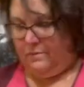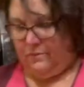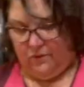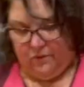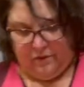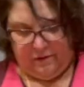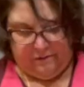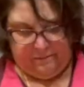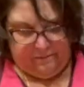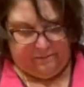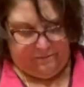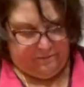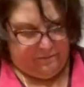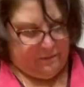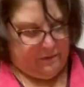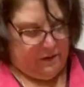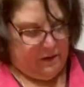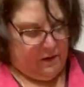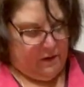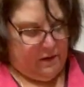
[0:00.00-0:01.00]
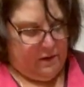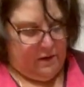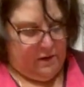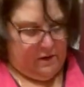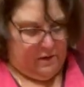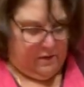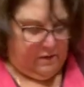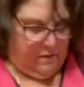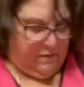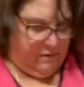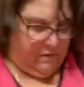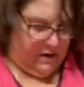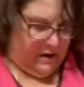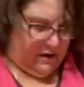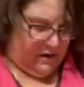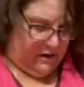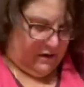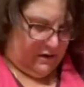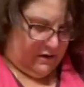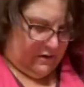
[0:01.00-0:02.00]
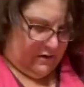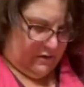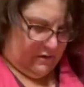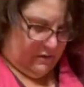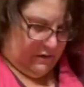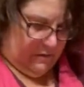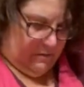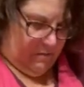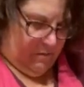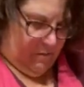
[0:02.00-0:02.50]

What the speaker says: more red onions on.